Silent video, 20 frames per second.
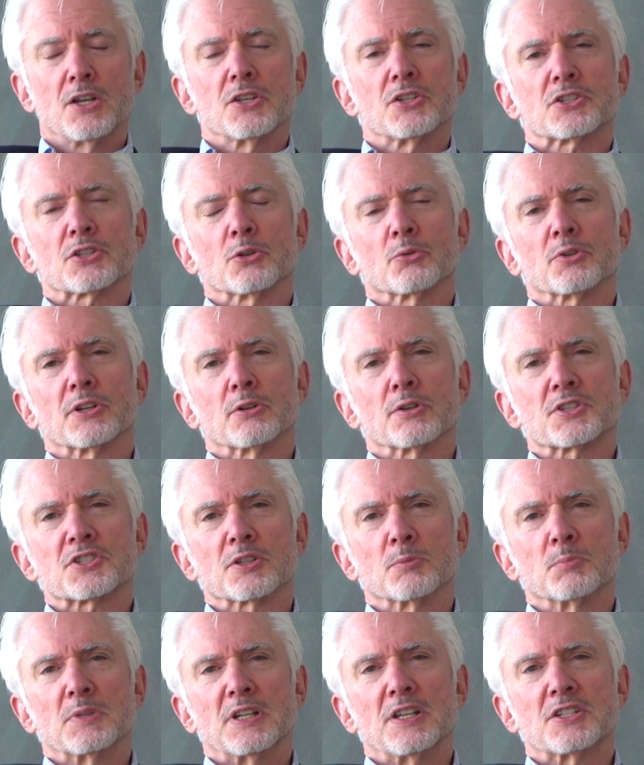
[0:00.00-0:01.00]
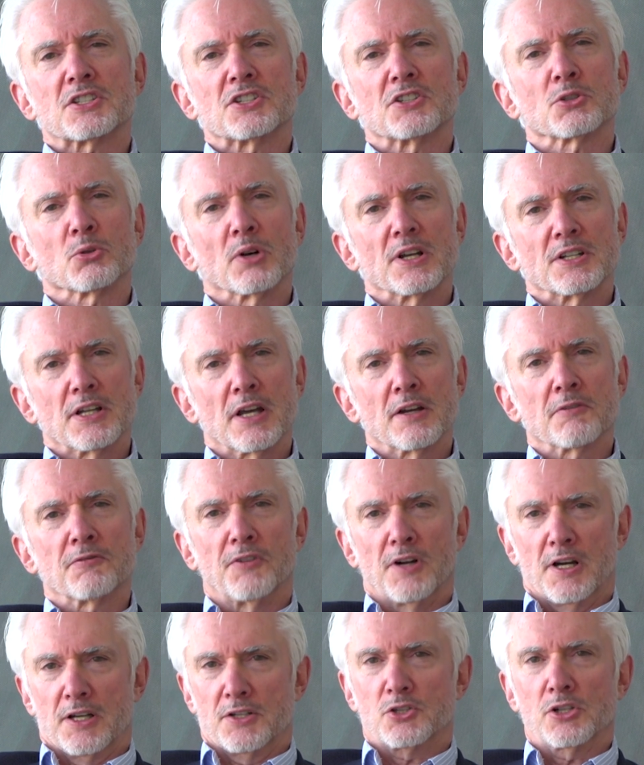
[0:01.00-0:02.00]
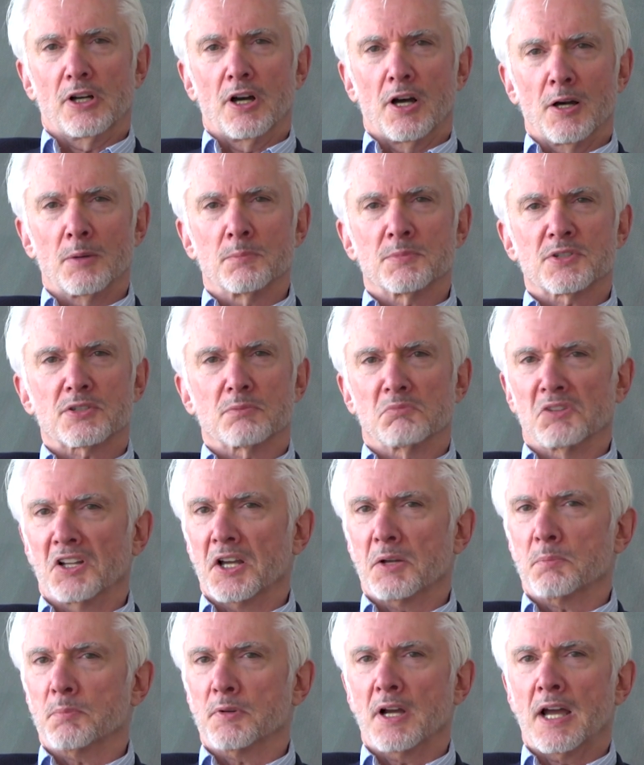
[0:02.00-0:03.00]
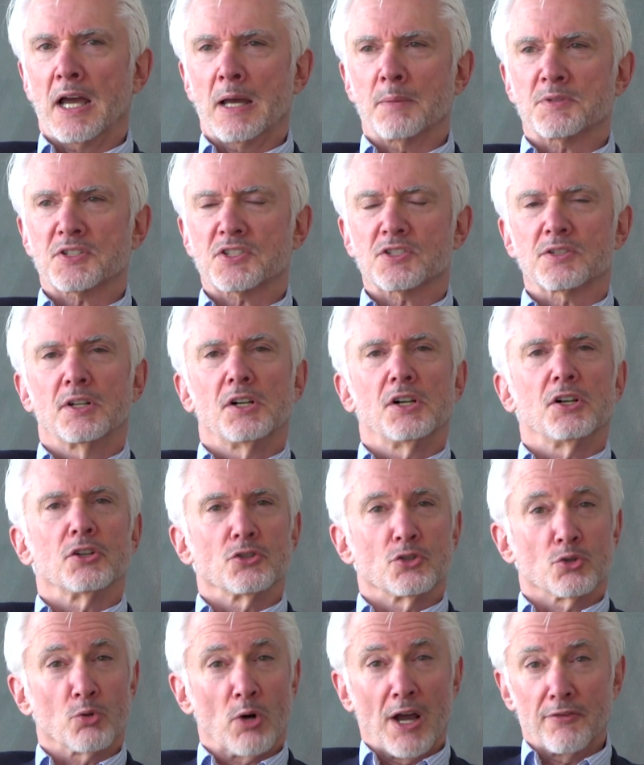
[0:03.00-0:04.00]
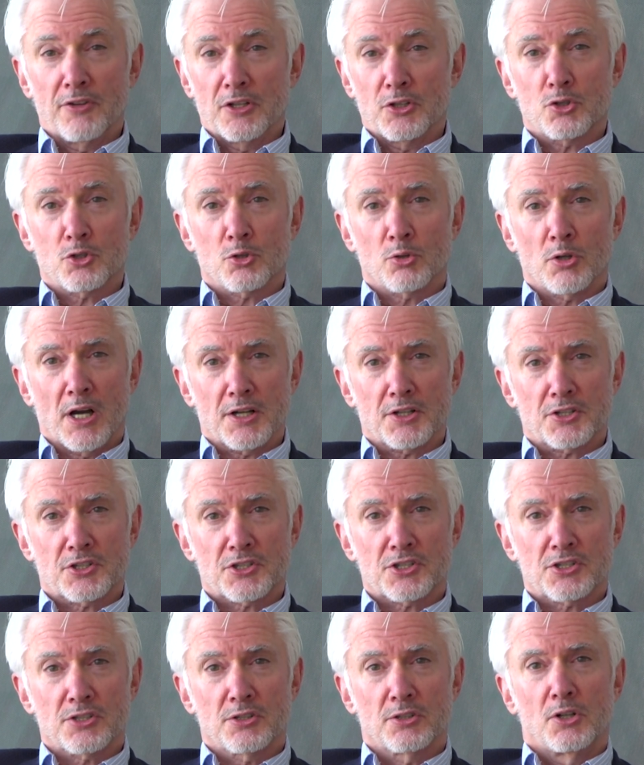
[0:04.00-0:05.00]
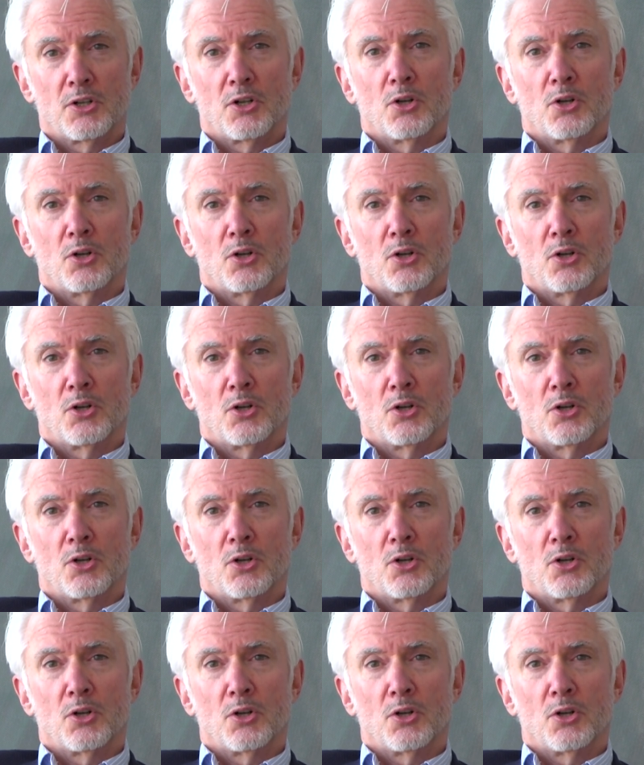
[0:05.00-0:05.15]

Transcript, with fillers: So there are some easy to identify jobs, like perhaps driving trucks